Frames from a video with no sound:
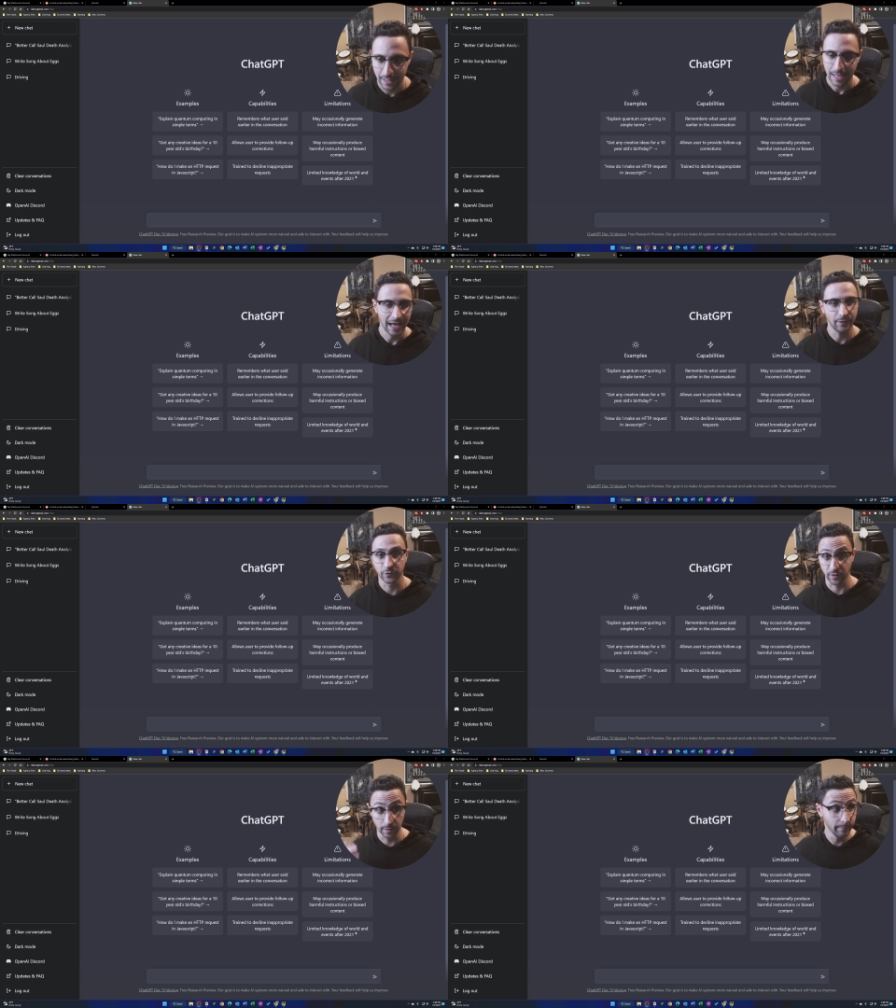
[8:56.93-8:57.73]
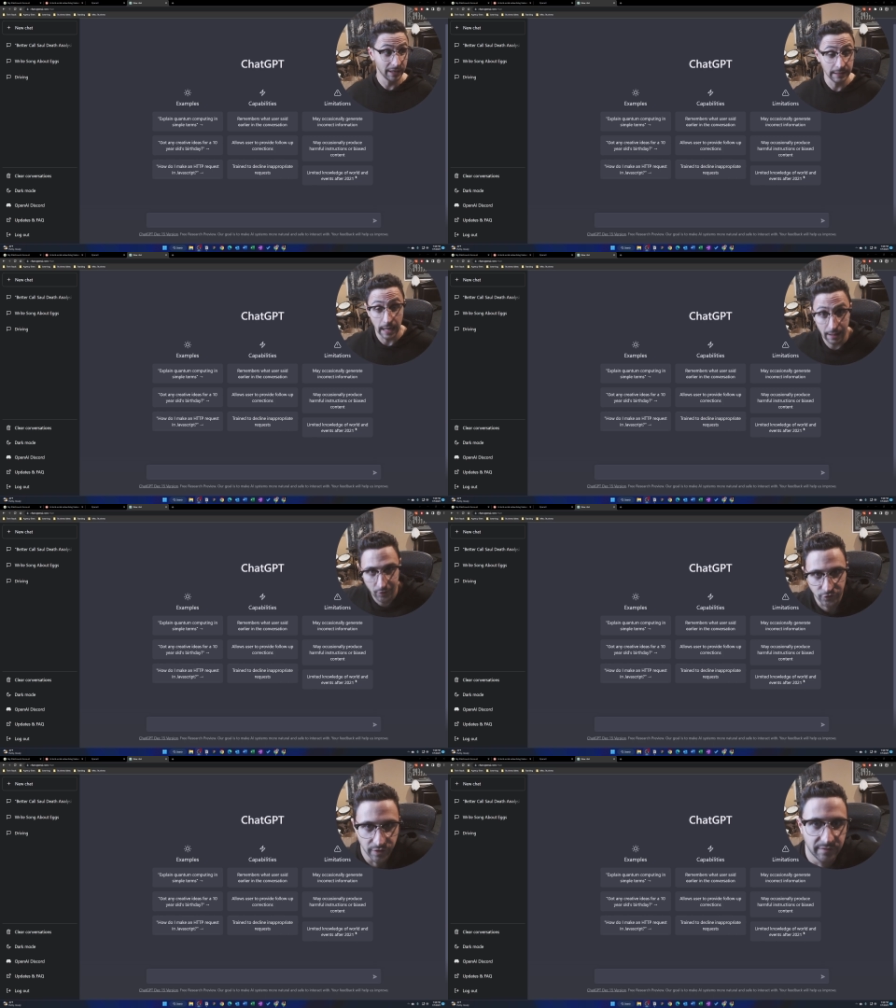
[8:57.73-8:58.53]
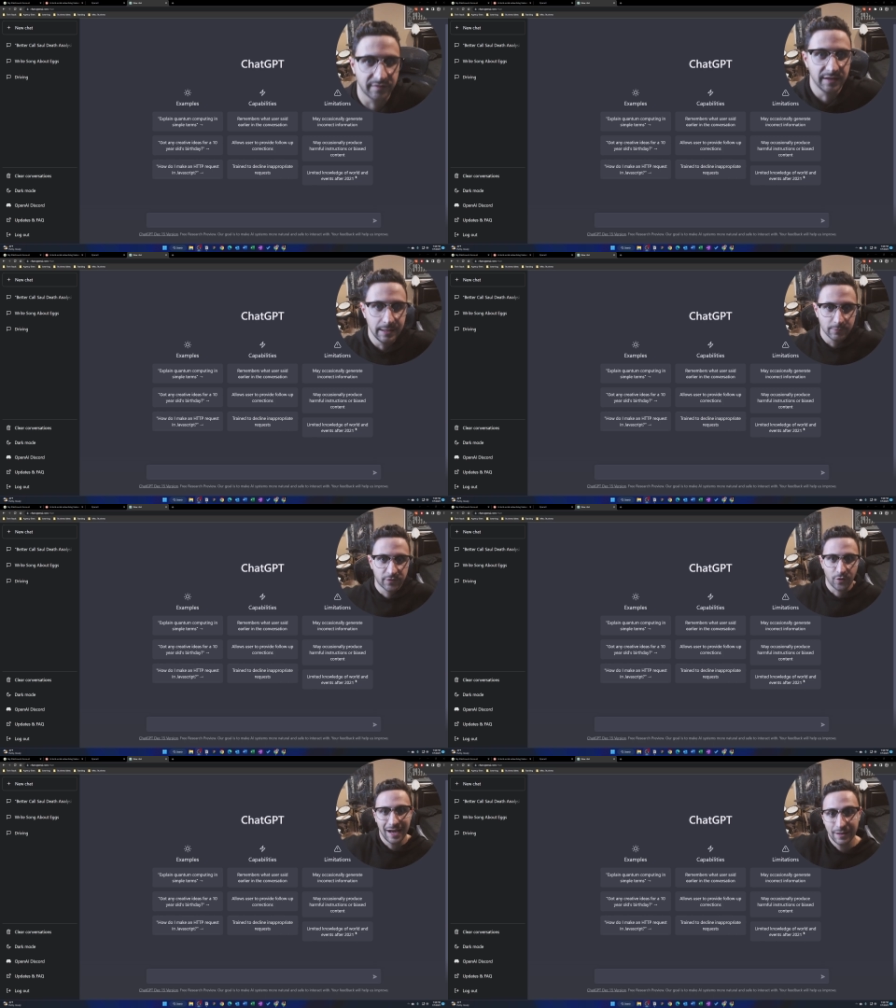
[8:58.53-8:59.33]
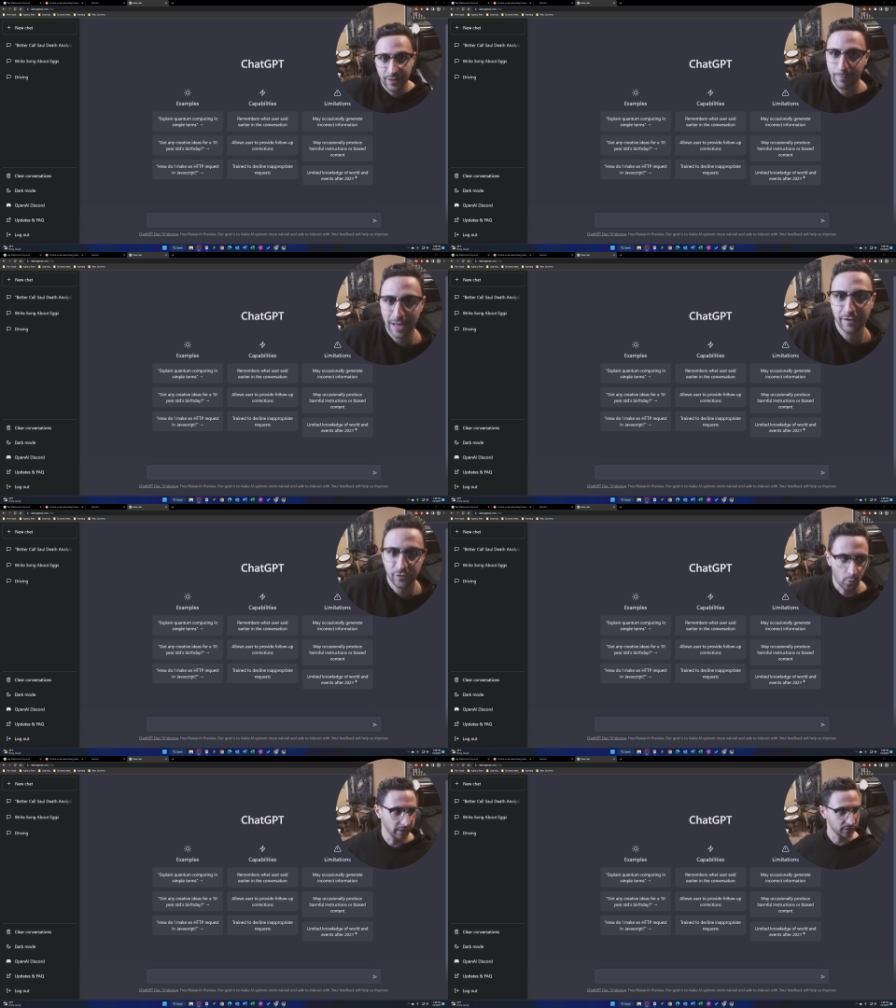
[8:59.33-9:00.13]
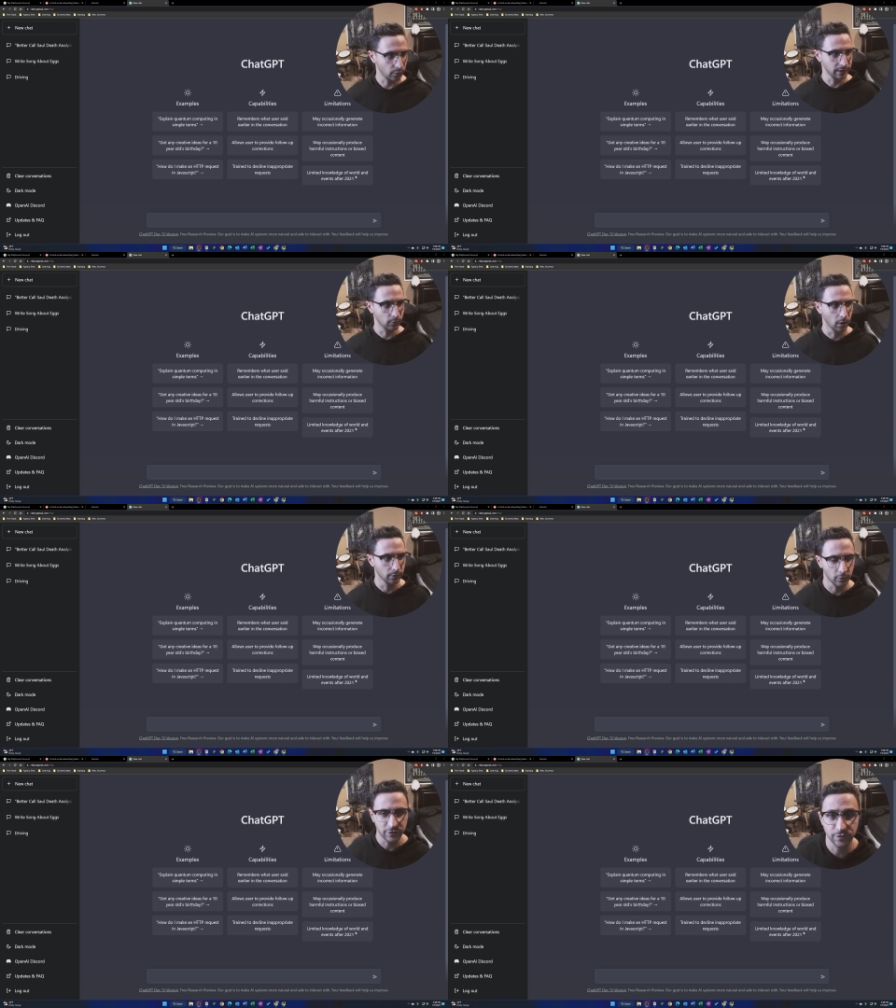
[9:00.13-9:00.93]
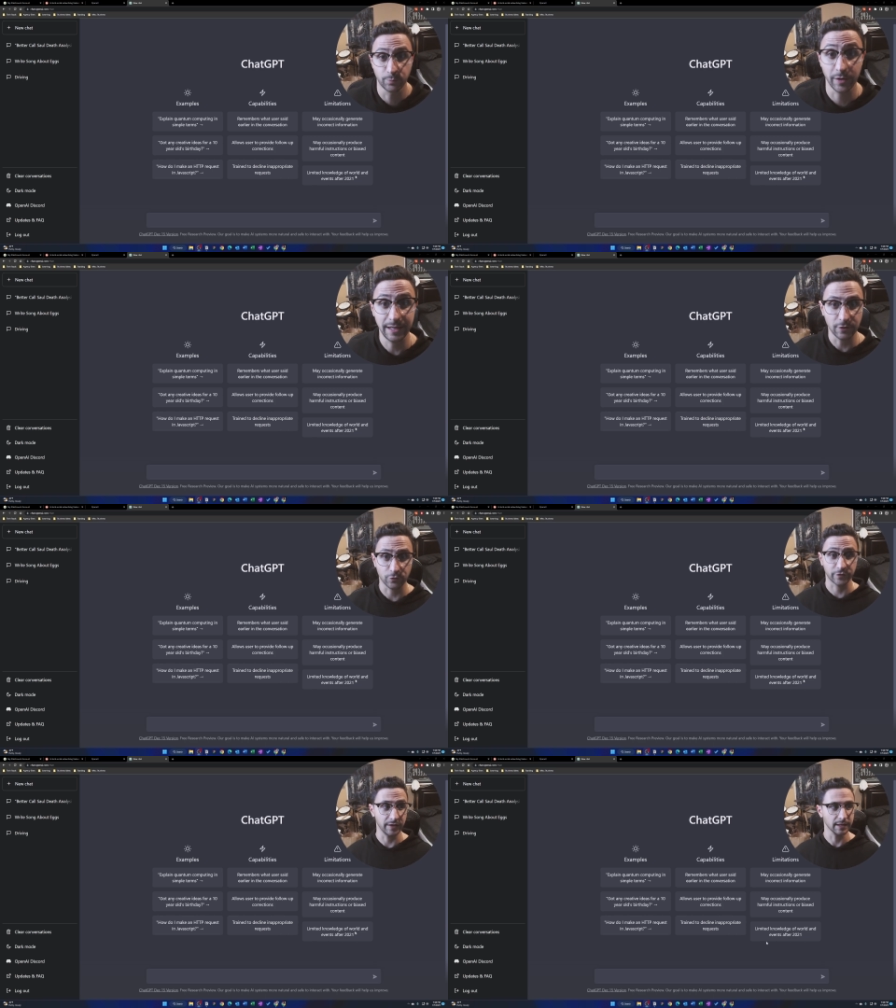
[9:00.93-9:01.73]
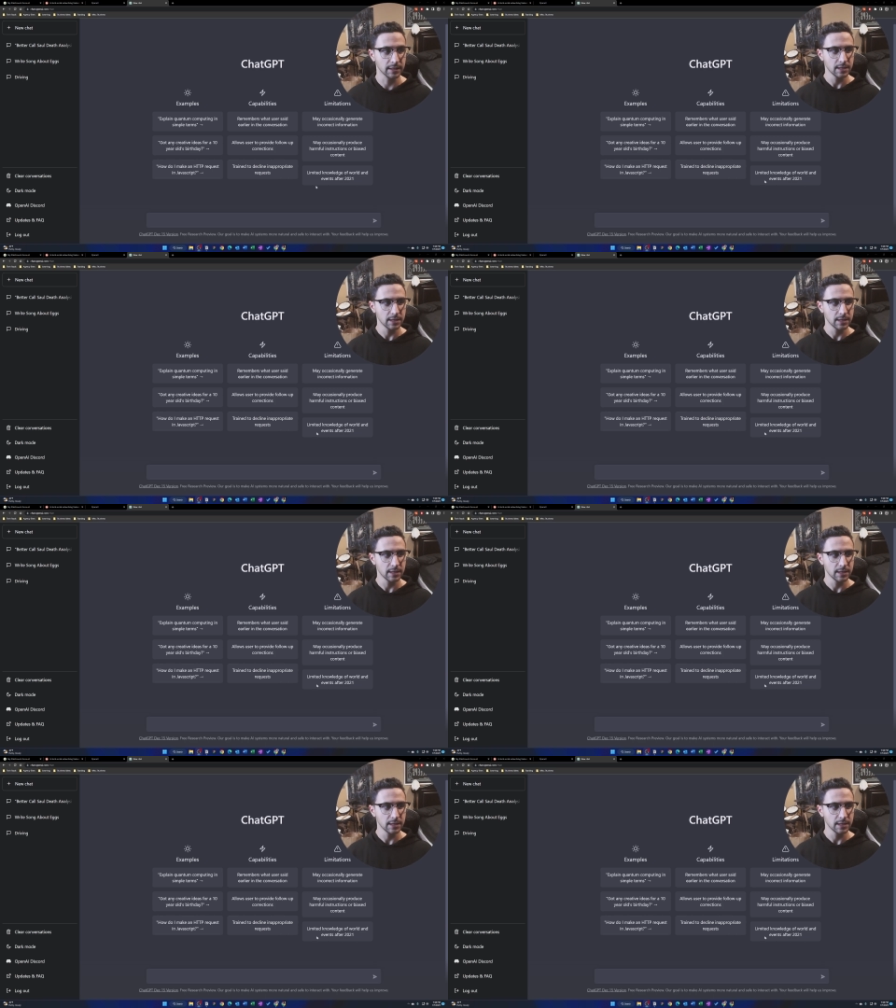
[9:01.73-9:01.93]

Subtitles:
And there's a limited knowledge, it seems, for anything past 2021, which is pretty interesting.